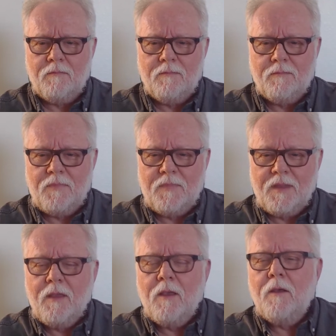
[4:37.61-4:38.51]

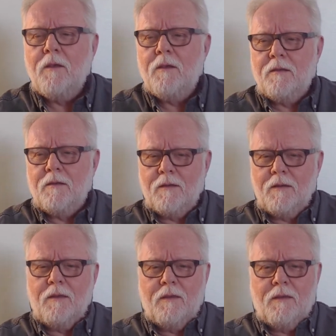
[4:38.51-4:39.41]

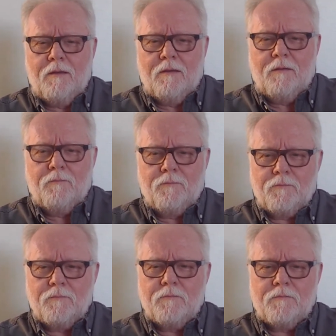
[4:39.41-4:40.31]

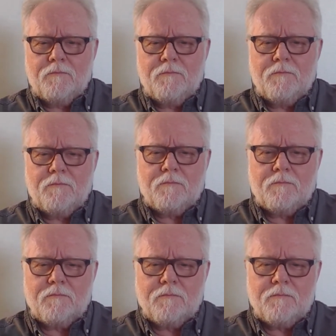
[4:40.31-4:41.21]

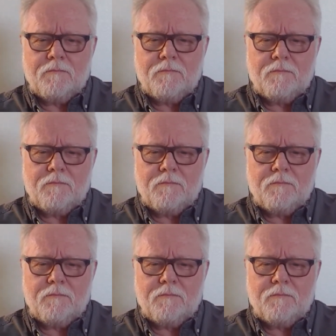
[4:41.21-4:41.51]
(not speaking)